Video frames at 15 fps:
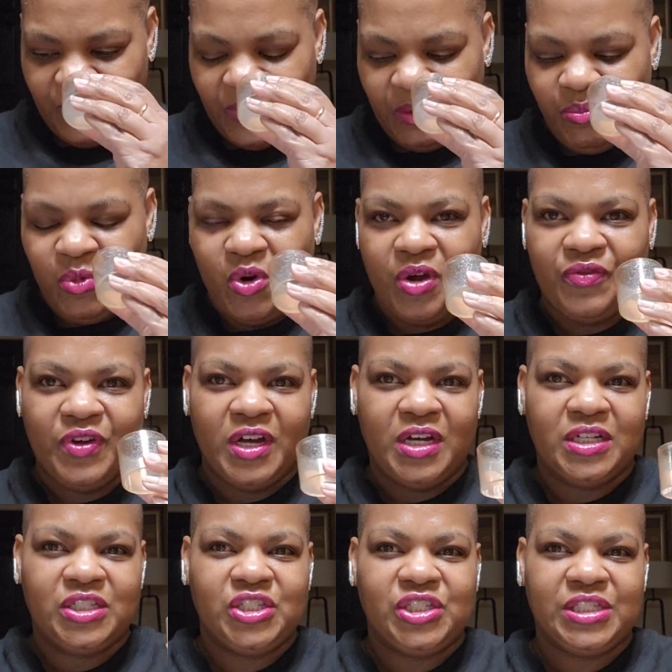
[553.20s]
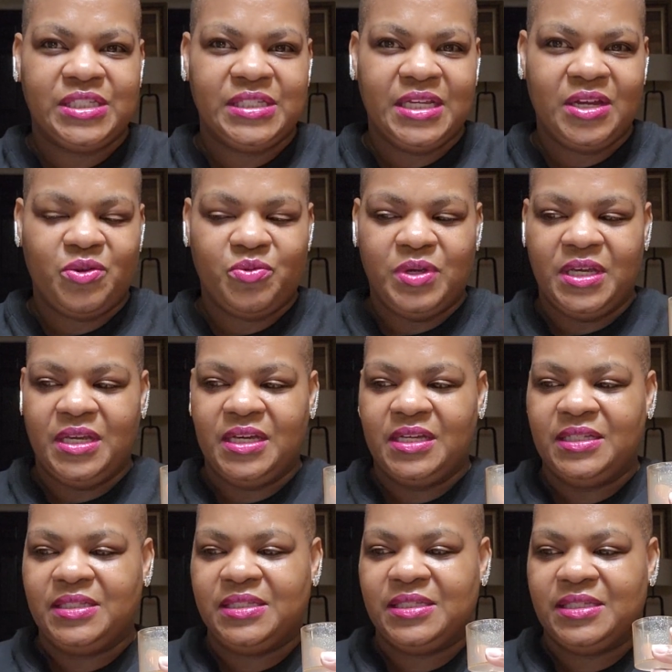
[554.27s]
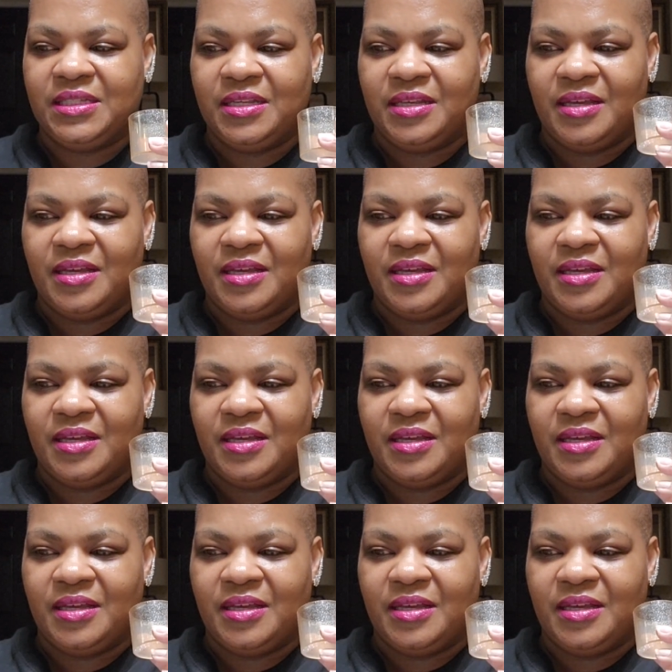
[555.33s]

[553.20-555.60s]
more of a serious